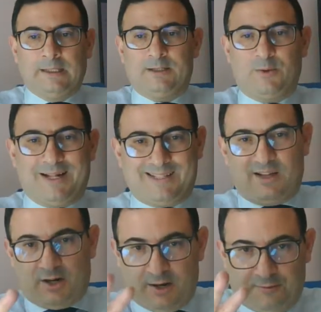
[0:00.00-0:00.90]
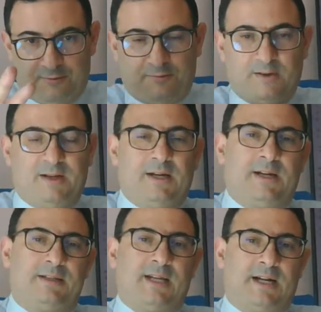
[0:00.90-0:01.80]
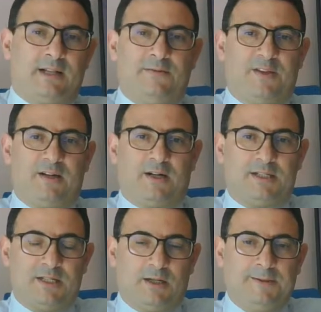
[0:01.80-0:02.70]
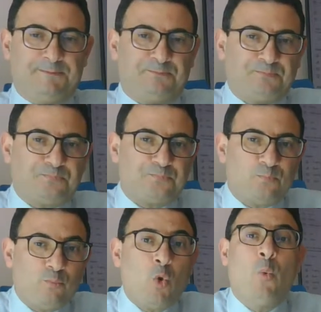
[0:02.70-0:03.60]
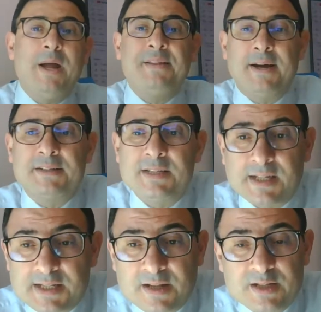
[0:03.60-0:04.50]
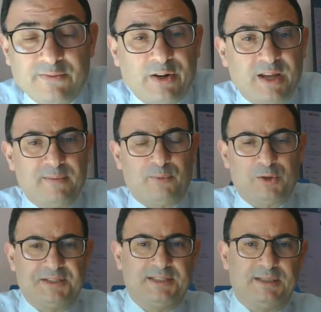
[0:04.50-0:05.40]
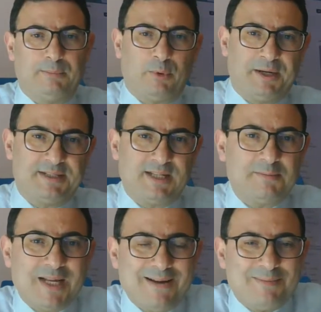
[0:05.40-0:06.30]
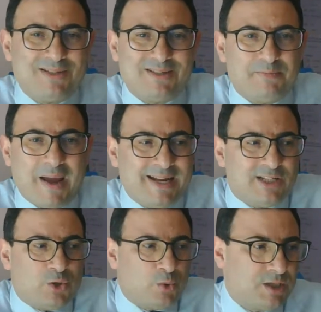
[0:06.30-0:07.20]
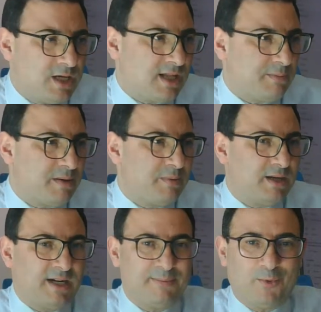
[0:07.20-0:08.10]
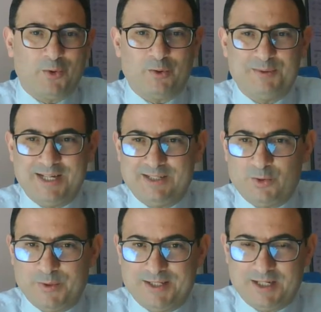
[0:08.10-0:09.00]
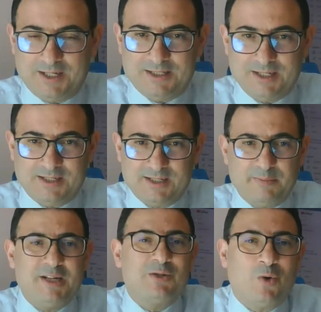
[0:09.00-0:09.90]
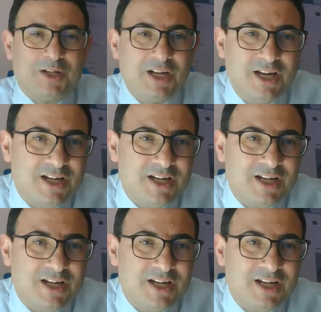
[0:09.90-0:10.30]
So that's the rough title of the article, where they are discussing this very important point. Sometimes it pains to see that people are more obsessed with statistics. It means what?